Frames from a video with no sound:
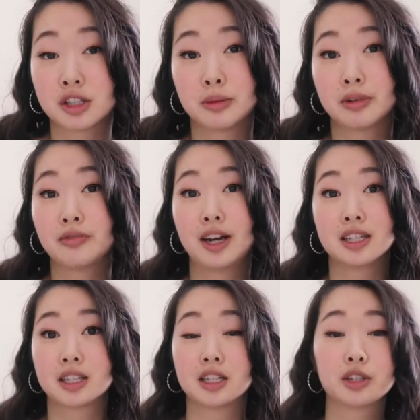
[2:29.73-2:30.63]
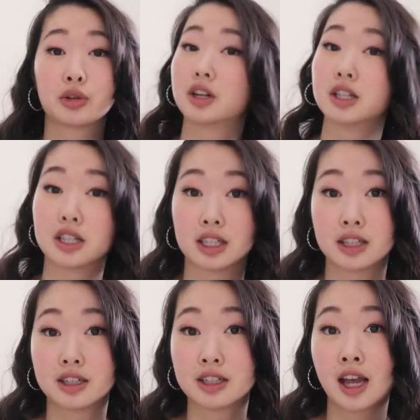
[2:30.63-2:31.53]
to your professors or
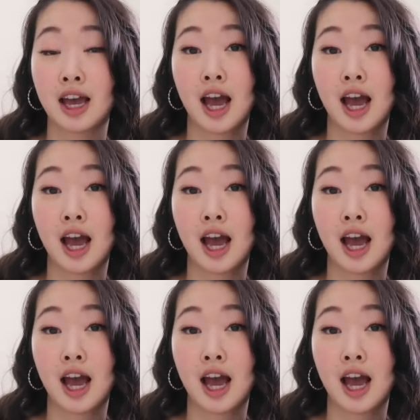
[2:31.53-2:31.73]
concerns.